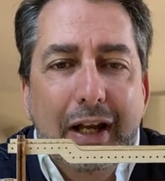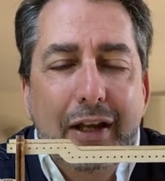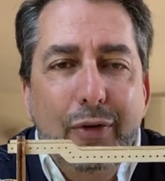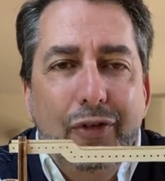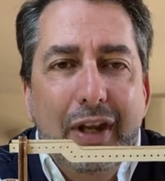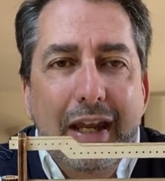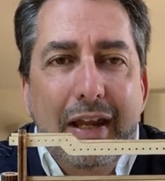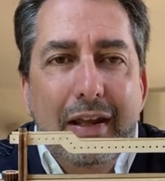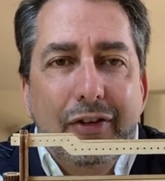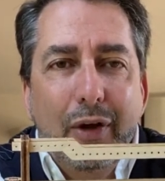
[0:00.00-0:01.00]
Can you
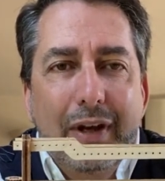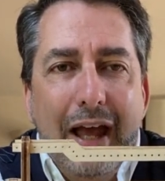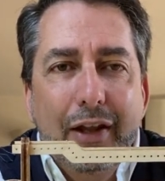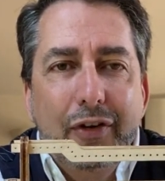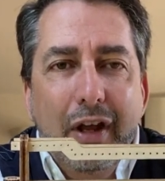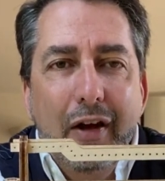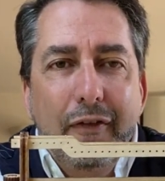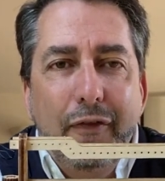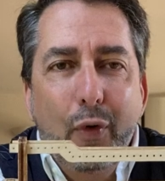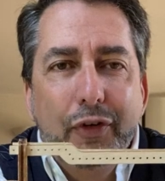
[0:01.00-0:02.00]
see? So it has
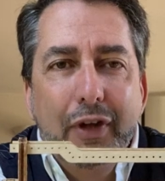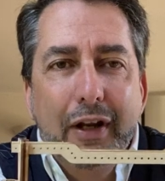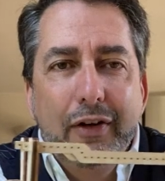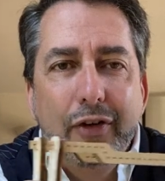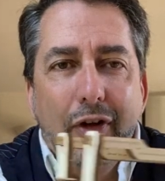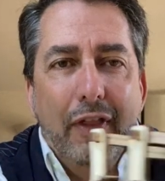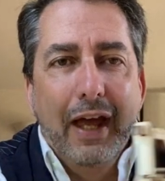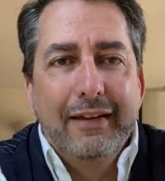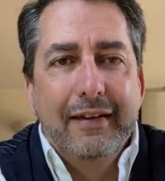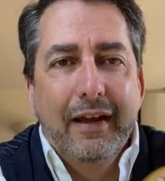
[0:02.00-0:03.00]
4 cylinders on
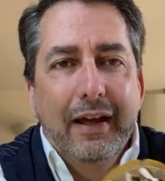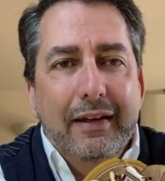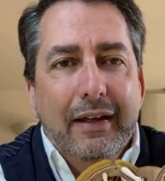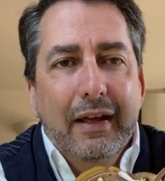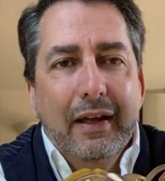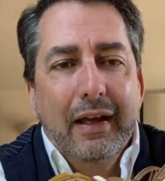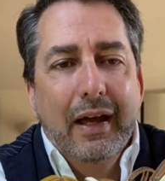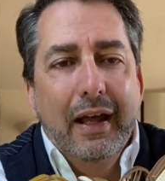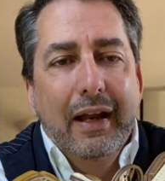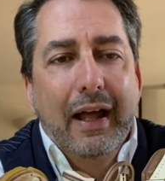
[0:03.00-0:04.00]
that side,
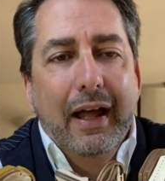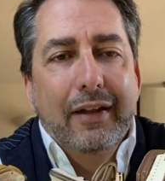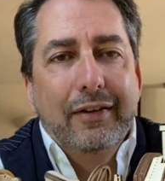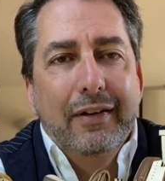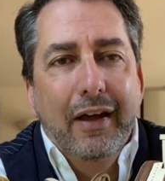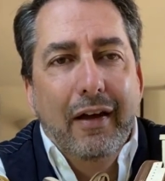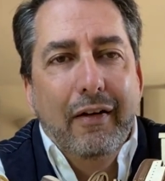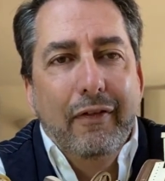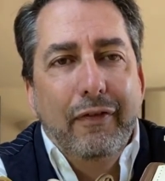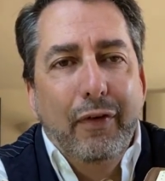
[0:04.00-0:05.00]
and it has
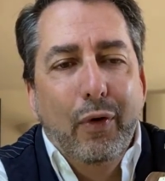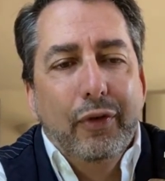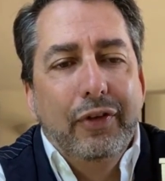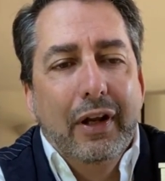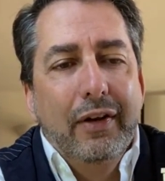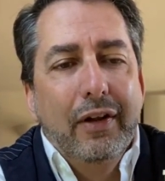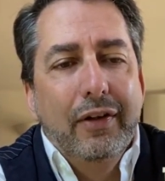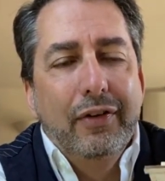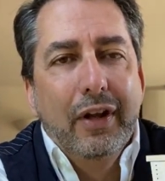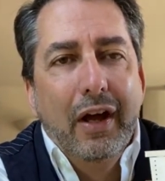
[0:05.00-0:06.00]
4
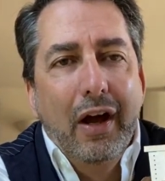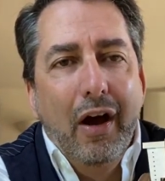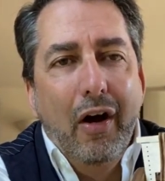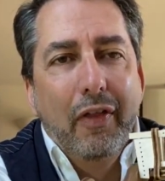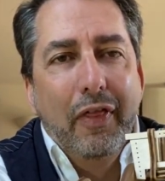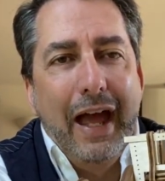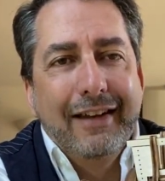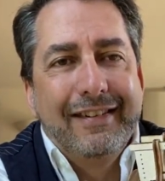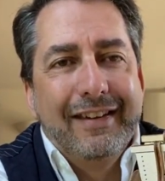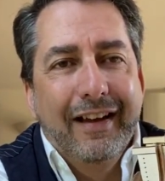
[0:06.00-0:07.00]
cylinders on
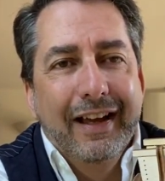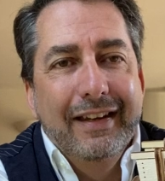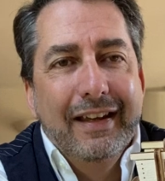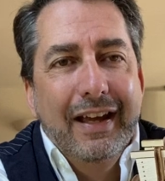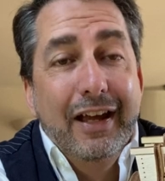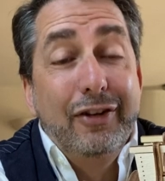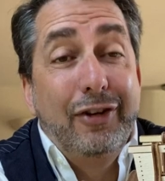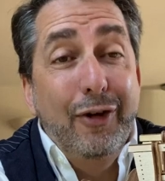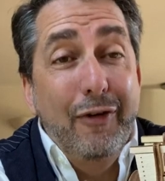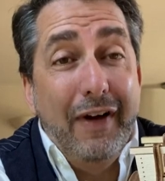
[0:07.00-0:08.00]
that side.
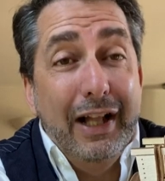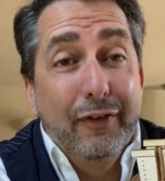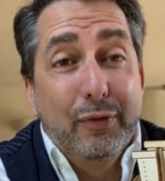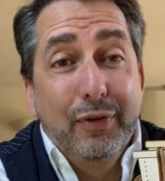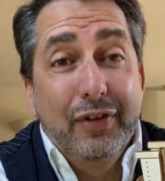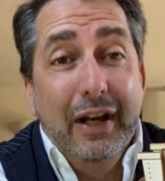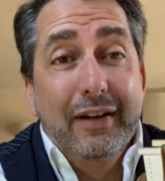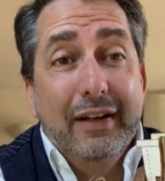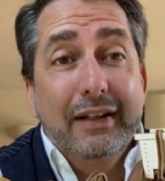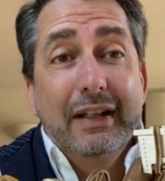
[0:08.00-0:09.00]
2 valves per
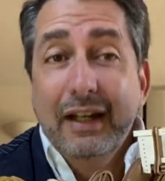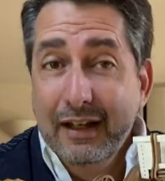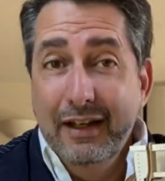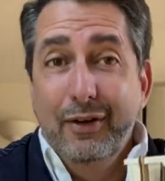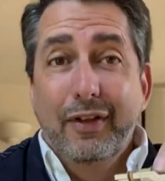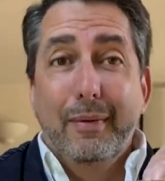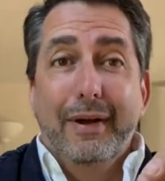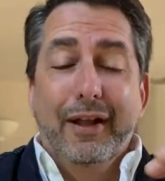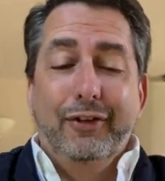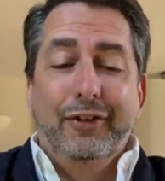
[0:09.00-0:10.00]
cylinder, you do the
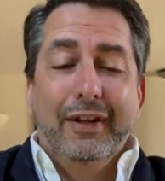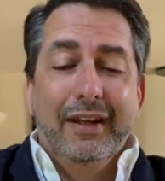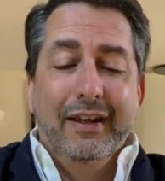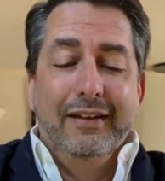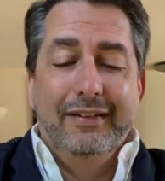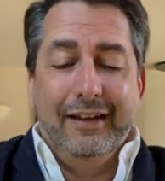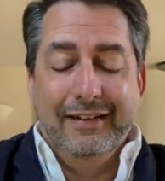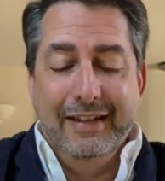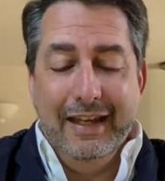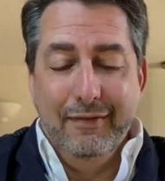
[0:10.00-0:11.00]
maths.
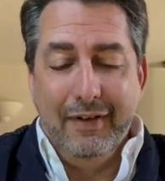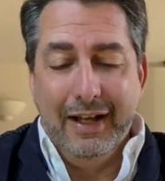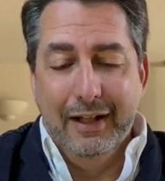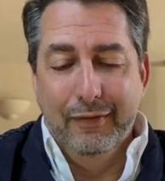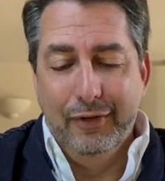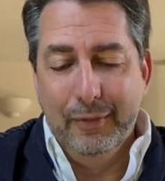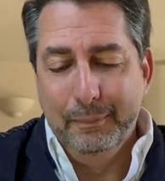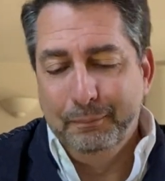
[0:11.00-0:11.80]
16 valves.